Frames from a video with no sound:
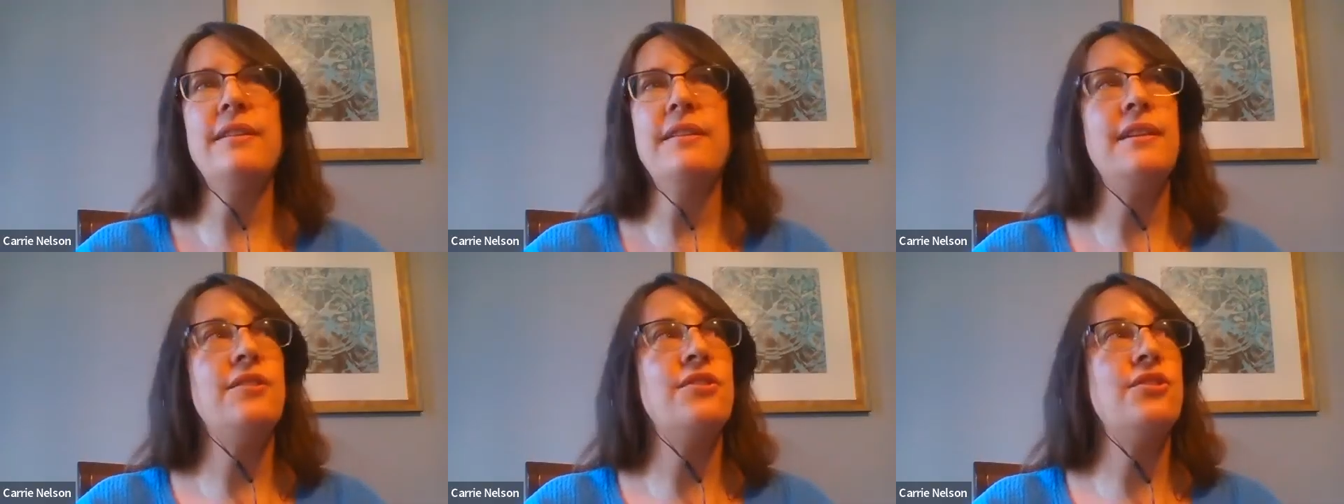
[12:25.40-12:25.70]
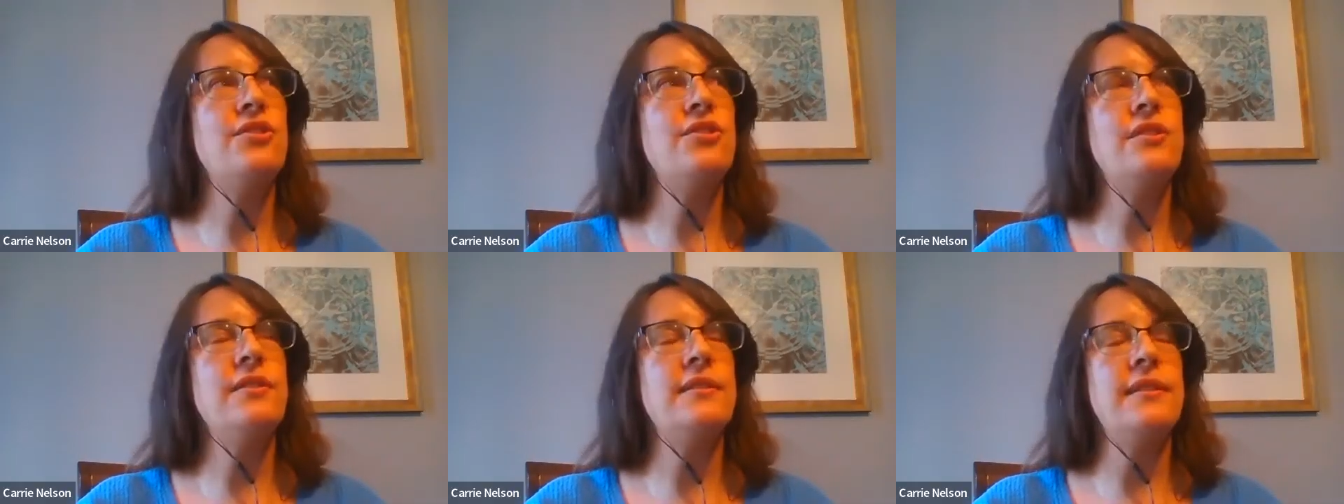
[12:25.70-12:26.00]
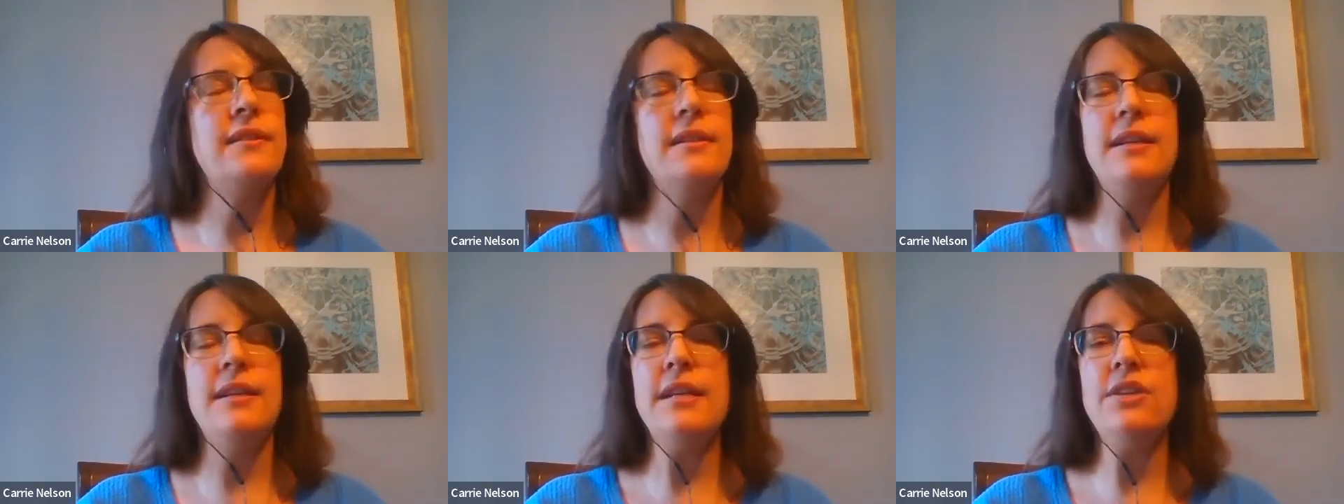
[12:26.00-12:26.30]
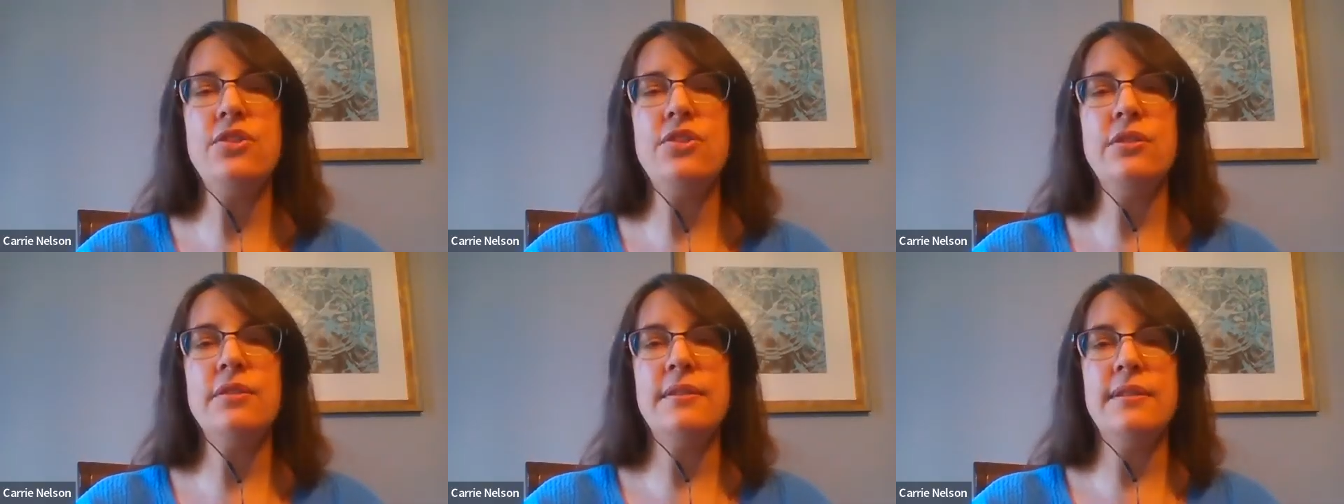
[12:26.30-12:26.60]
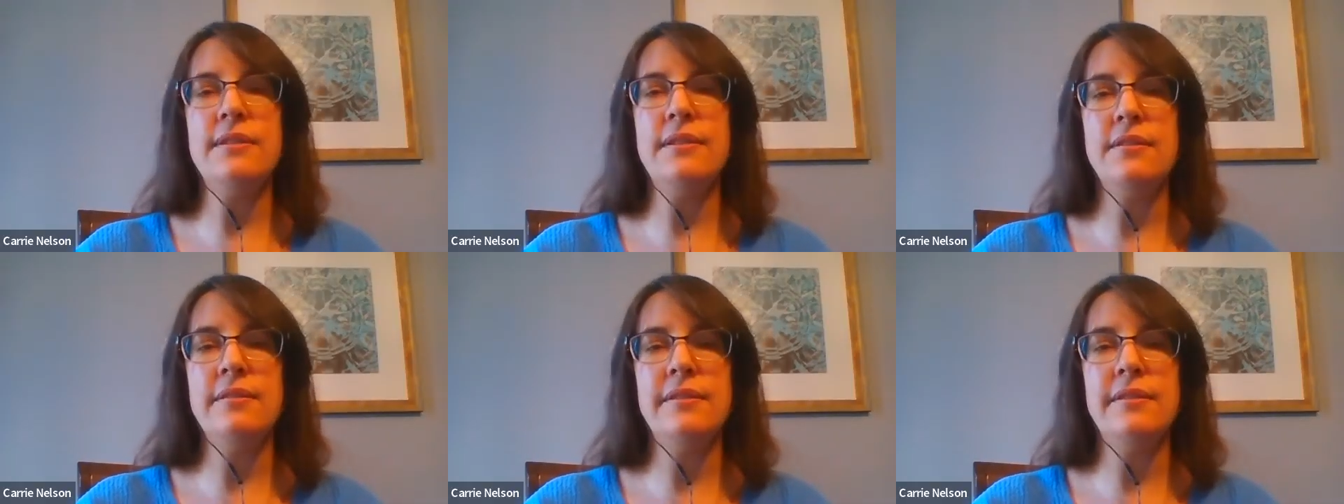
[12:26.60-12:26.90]
Really, it's just
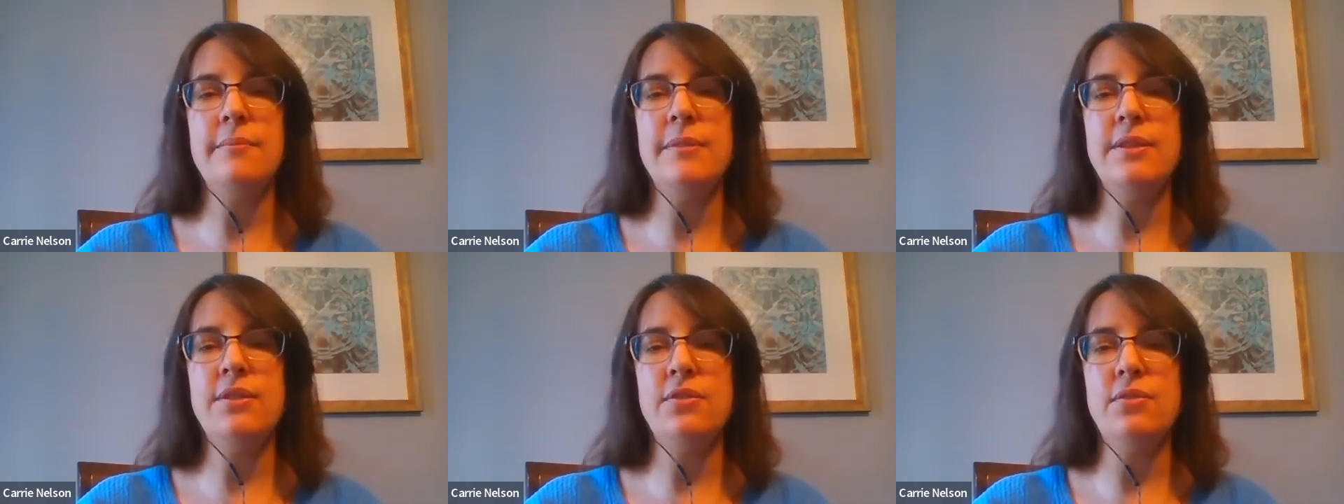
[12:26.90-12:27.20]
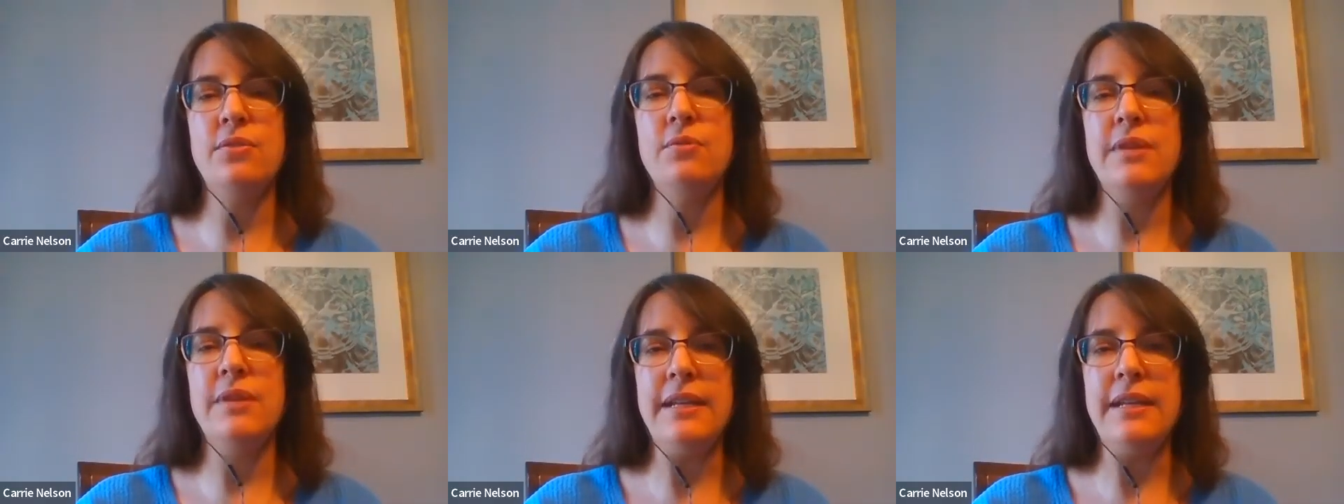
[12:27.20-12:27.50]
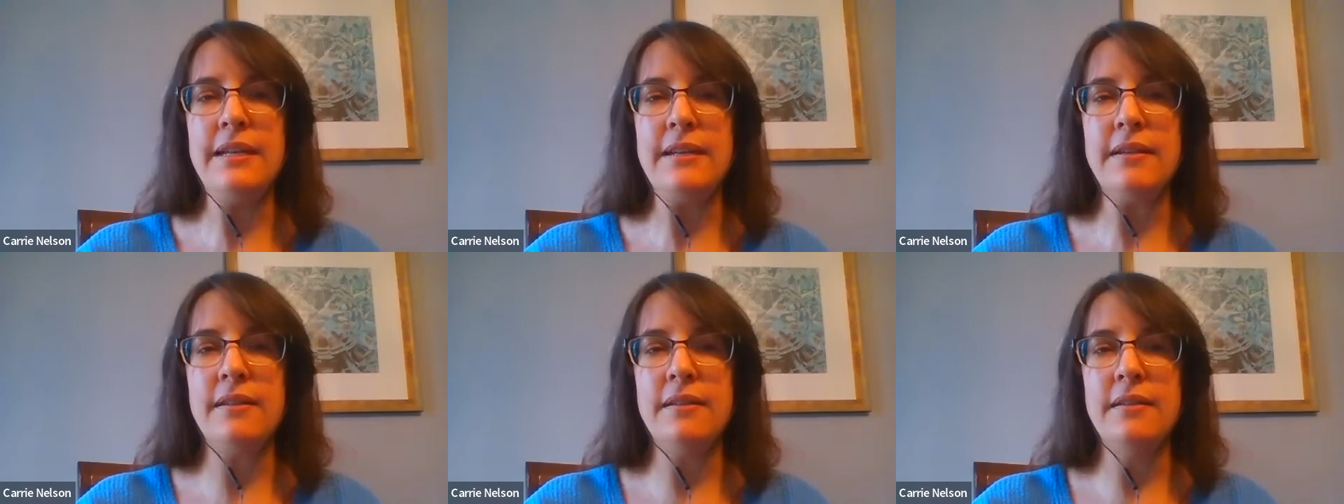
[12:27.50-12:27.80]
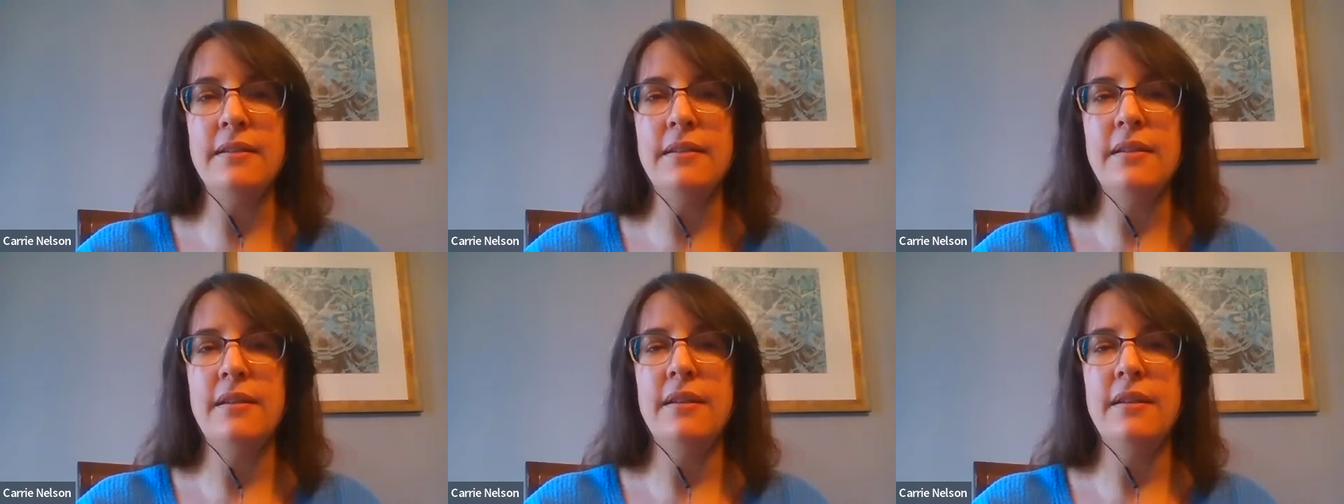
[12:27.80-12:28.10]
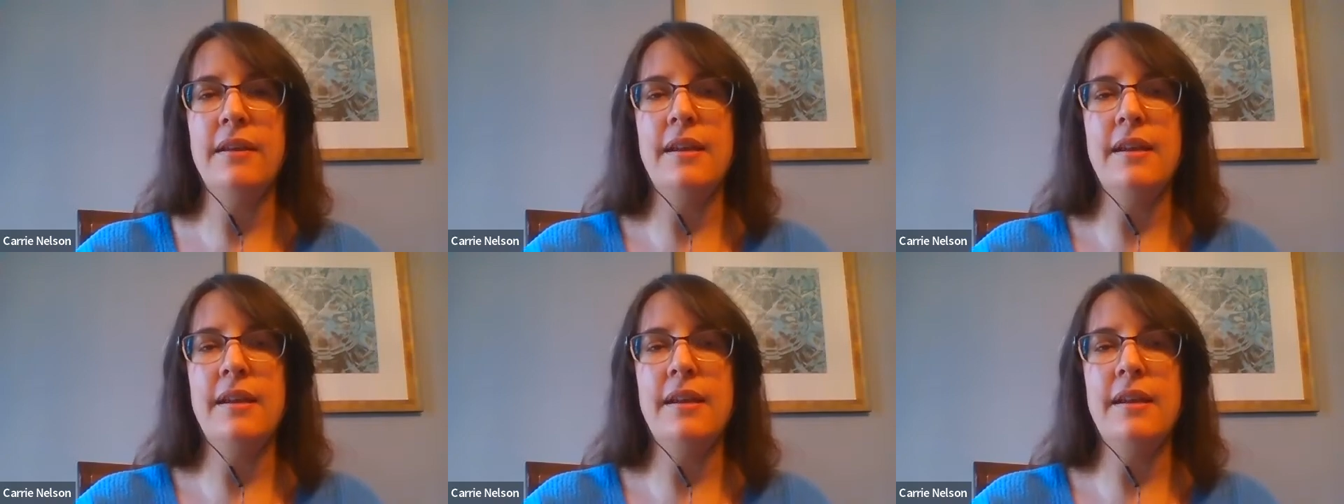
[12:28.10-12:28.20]
each system is unique,